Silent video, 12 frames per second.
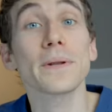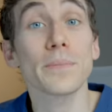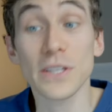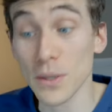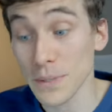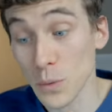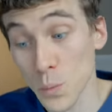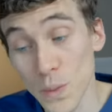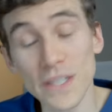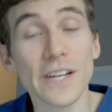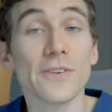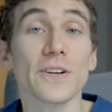to be somebody
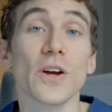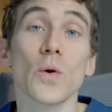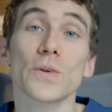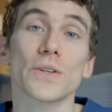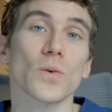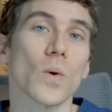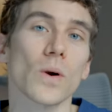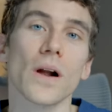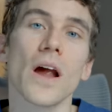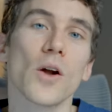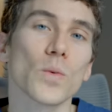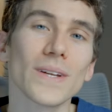with keratoconus or
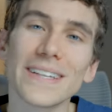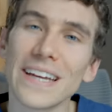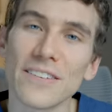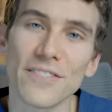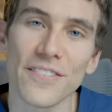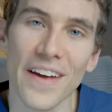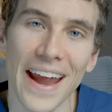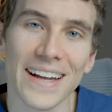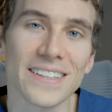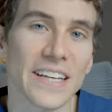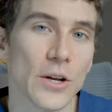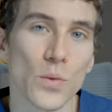really
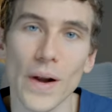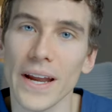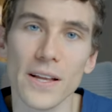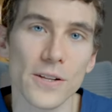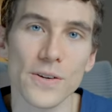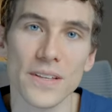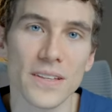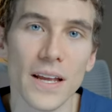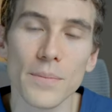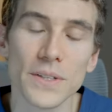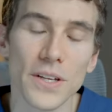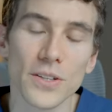advanced irregular
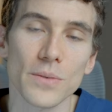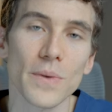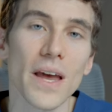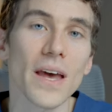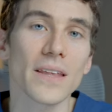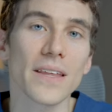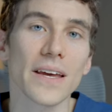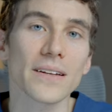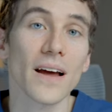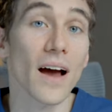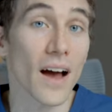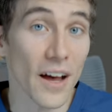astigmatism,
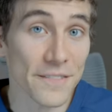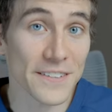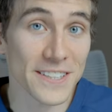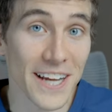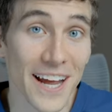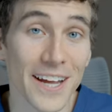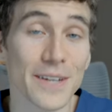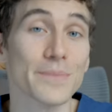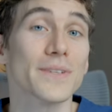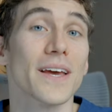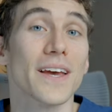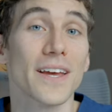then
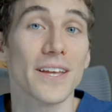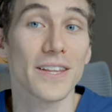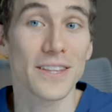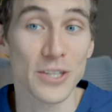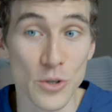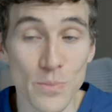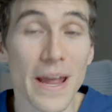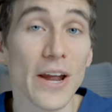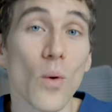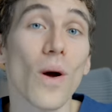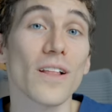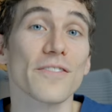oftentimes you may
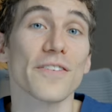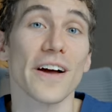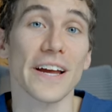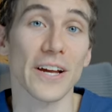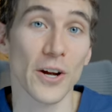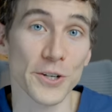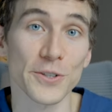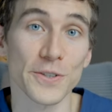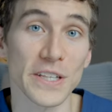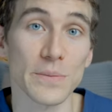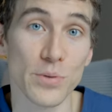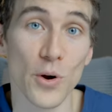qualify under
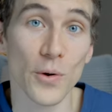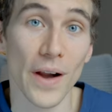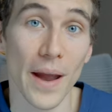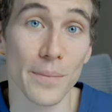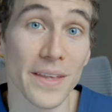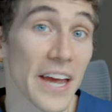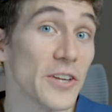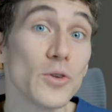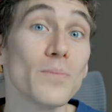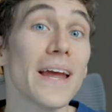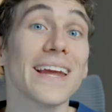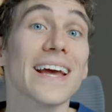these programs and you
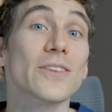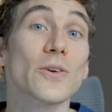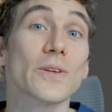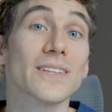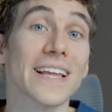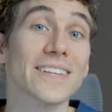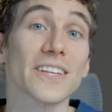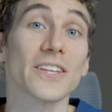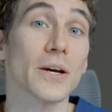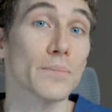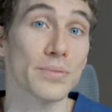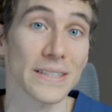may get these lenses
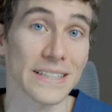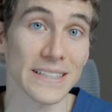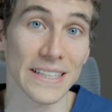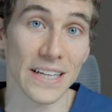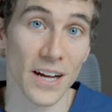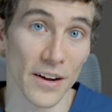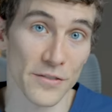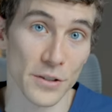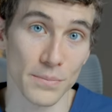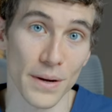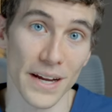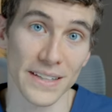completely
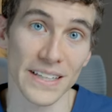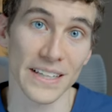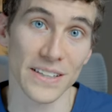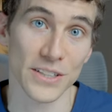covered by these